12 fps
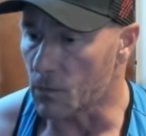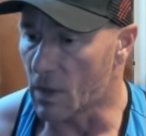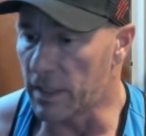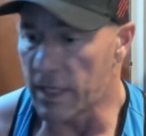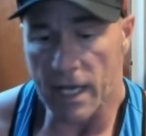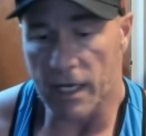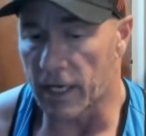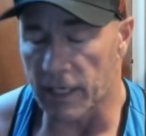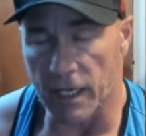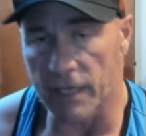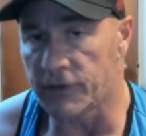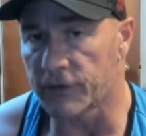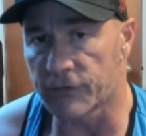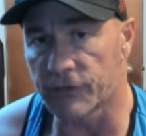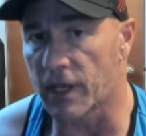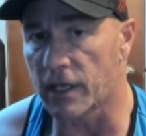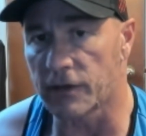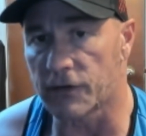Yeah, I just
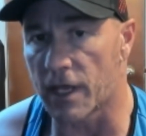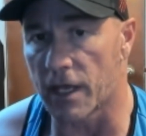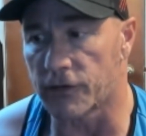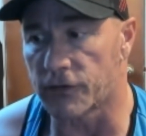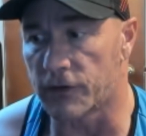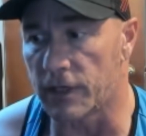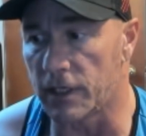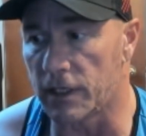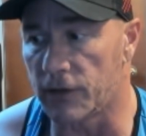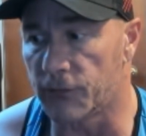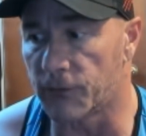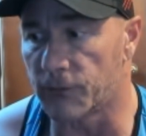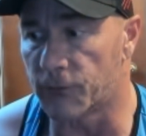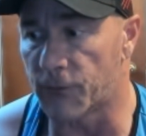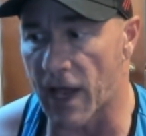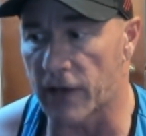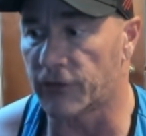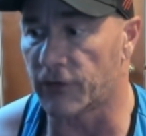think that the
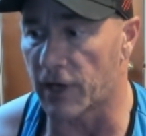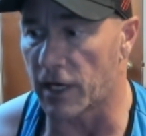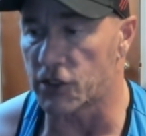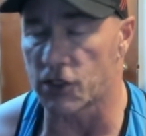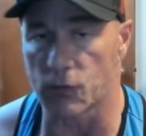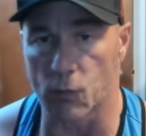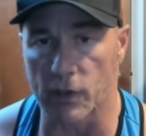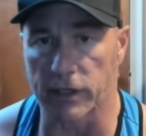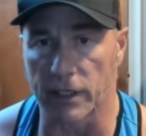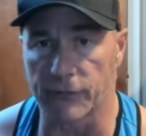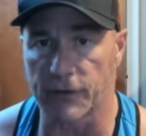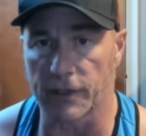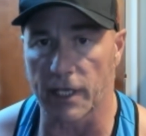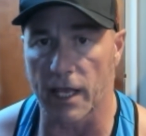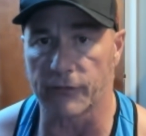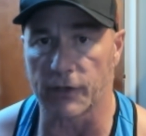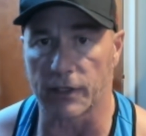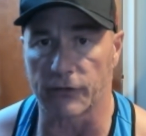fascination with lifting
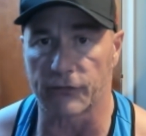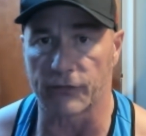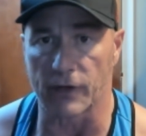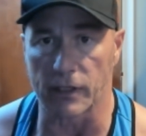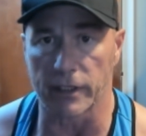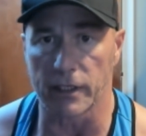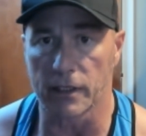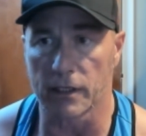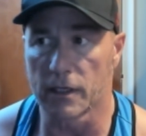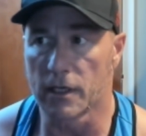heavy is silly